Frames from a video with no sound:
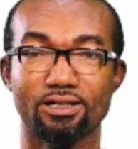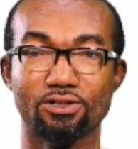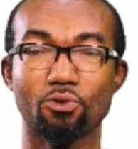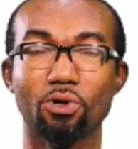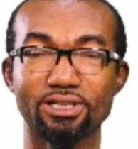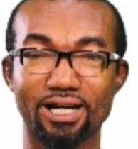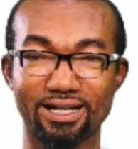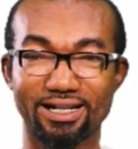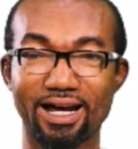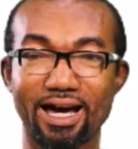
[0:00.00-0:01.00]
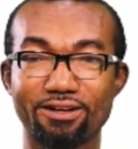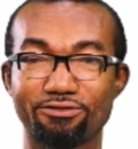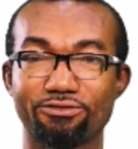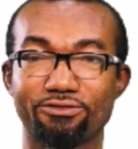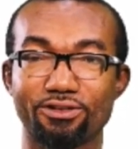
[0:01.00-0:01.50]
So what are
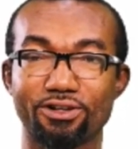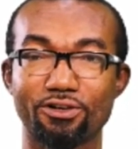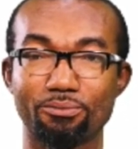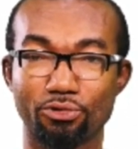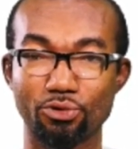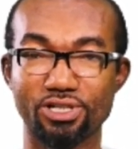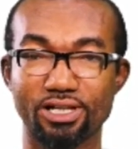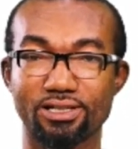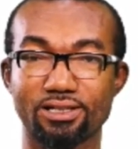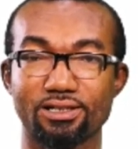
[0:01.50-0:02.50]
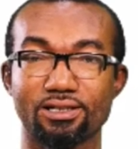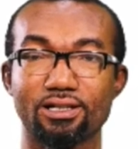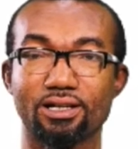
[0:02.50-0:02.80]
life processes?